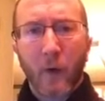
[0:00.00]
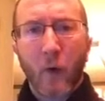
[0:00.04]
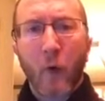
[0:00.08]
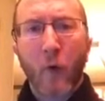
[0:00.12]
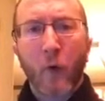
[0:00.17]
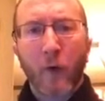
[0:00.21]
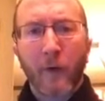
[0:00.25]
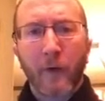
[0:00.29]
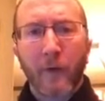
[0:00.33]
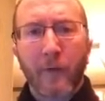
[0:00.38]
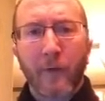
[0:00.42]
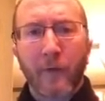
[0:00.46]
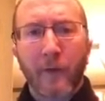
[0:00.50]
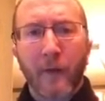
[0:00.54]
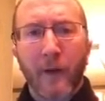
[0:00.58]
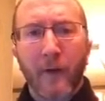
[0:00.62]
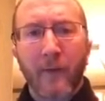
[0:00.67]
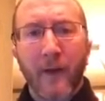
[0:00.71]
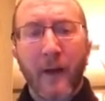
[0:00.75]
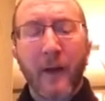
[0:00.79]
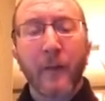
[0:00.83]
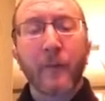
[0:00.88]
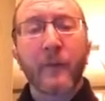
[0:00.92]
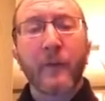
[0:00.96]
course
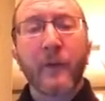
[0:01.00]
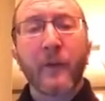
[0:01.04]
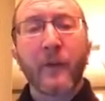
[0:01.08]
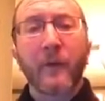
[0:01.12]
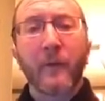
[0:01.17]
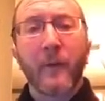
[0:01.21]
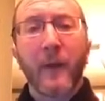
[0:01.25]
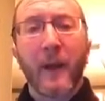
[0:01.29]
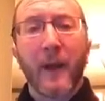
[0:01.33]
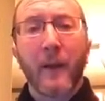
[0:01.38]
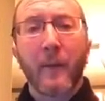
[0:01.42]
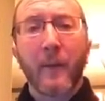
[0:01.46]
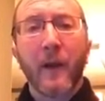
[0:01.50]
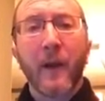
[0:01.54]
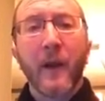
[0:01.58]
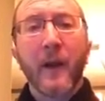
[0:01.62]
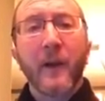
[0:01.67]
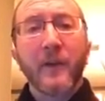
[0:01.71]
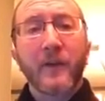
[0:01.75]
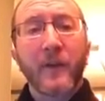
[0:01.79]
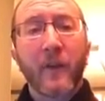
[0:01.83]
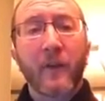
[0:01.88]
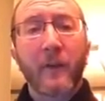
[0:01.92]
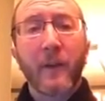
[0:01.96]
of Alemtuzumab
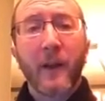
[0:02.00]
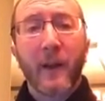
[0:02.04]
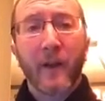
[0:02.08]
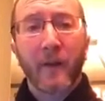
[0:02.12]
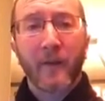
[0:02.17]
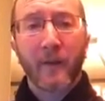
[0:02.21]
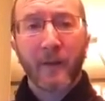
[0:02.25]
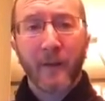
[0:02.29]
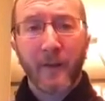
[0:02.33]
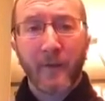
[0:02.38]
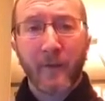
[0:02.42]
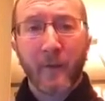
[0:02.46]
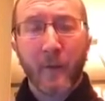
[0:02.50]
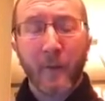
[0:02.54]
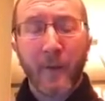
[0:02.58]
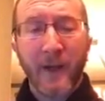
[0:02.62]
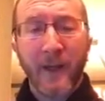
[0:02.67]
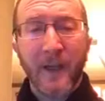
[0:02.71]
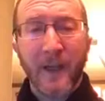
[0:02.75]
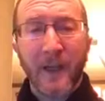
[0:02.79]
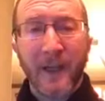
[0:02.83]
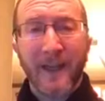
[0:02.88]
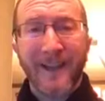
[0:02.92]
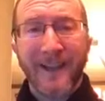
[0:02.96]
just because of
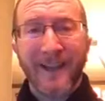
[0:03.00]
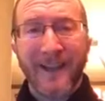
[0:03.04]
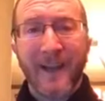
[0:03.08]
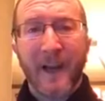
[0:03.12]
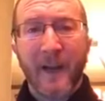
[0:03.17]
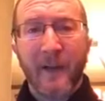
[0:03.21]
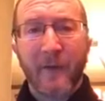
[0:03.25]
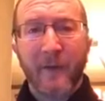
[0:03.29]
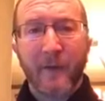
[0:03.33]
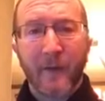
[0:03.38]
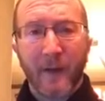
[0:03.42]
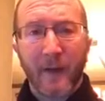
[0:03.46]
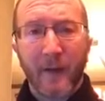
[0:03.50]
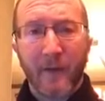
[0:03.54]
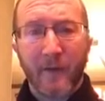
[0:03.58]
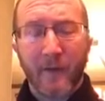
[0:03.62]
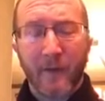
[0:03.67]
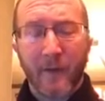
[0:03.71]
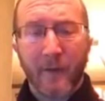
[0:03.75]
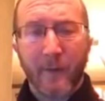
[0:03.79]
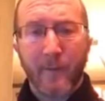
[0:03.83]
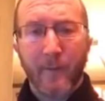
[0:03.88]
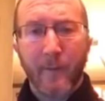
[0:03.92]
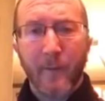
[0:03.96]
lymphopenia in
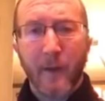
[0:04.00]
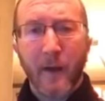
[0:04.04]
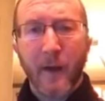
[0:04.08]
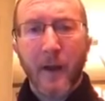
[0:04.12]
isolation.